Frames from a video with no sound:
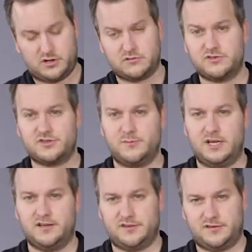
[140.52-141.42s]
Orange
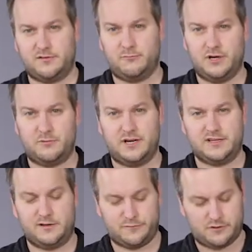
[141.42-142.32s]
means we are
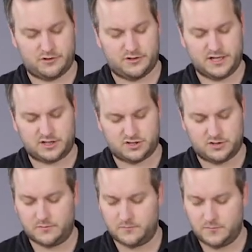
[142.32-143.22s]
waiting for a connection.
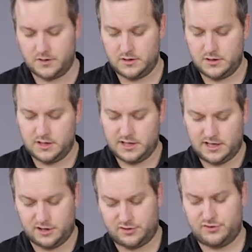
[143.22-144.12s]

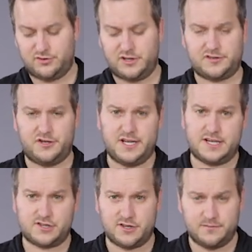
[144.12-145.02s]
How to do this
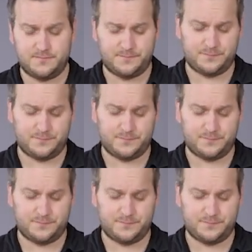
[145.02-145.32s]
connection?